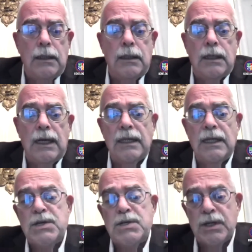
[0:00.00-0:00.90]
uh, at
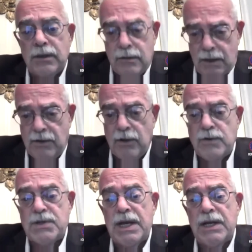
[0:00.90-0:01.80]
least in, in
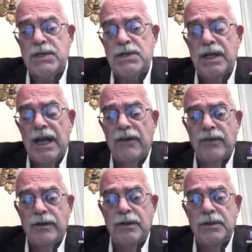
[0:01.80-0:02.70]
those states that
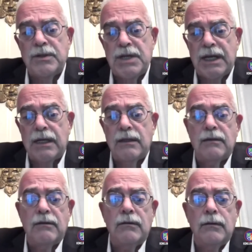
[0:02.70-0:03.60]
haven't
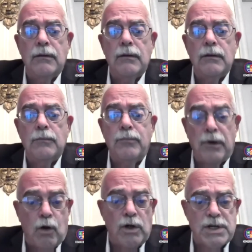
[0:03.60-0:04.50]
taken
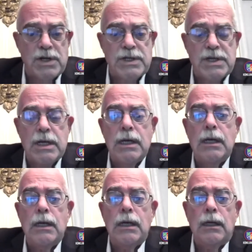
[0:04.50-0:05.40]
precautions.
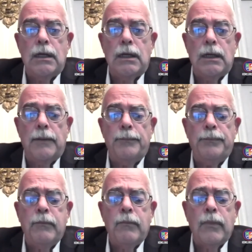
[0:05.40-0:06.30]
Um,
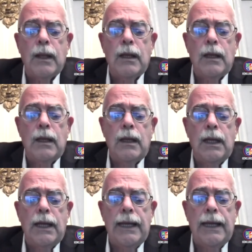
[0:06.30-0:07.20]

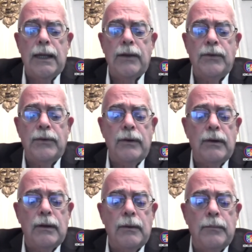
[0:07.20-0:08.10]
and,
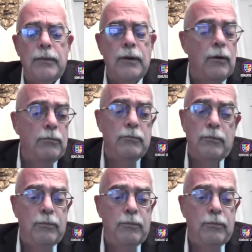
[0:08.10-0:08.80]
uh, you know,